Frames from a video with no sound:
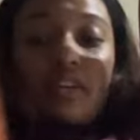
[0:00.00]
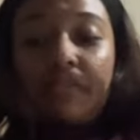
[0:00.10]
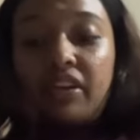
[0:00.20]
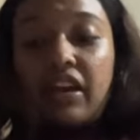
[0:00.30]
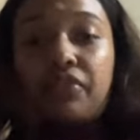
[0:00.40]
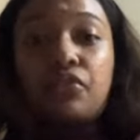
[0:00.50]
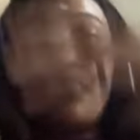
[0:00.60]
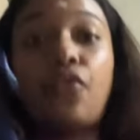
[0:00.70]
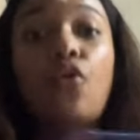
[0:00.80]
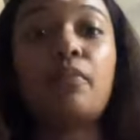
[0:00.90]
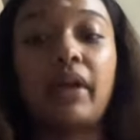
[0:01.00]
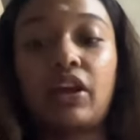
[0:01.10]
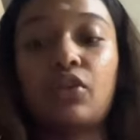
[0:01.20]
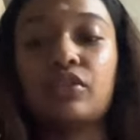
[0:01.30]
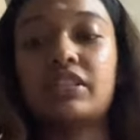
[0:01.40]
even have to fold my
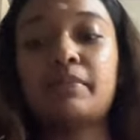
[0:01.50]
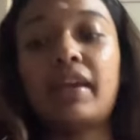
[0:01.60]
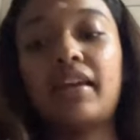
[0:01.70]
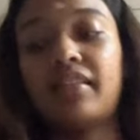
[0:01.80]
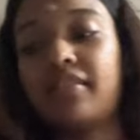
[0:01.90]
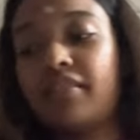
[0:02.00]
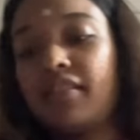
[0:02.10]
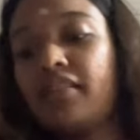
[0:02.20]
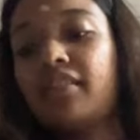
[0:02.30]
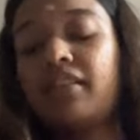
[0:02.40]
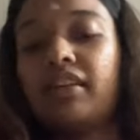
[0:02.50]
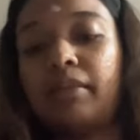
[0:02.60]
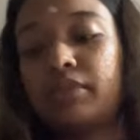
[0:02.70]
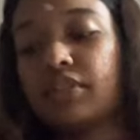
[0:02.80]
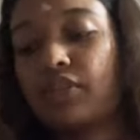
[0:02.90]
clothes, man.
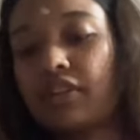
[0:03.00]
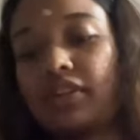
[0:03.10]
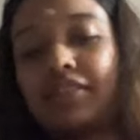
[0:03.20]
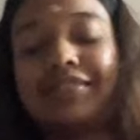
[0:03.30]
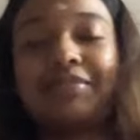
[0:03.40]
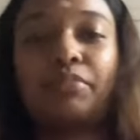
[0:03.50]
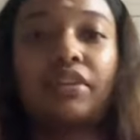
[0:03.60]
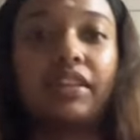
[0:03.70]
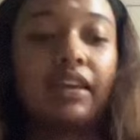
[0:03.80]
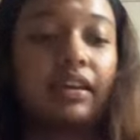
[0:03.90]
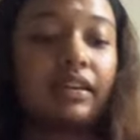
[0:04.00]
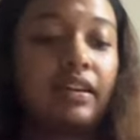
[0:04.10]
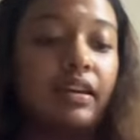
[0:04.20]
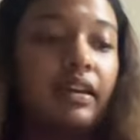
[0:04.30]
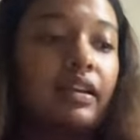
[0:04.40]
I'm just gonna put it there.
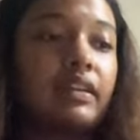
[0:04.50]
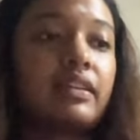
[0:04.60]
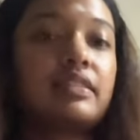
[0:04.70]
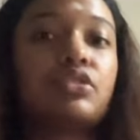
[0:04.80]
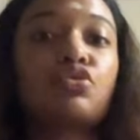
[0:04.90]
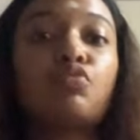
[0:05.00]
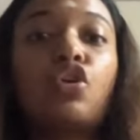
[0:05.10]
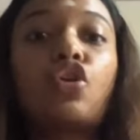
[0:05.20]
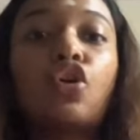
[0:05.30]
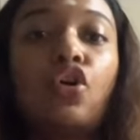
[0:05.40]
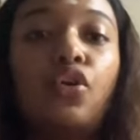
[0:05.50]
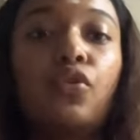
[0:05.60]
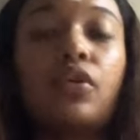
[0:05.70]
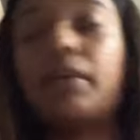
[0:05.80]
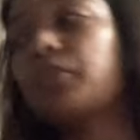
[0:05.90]
Because
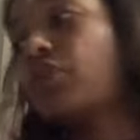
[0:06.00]
tomorrow, I'm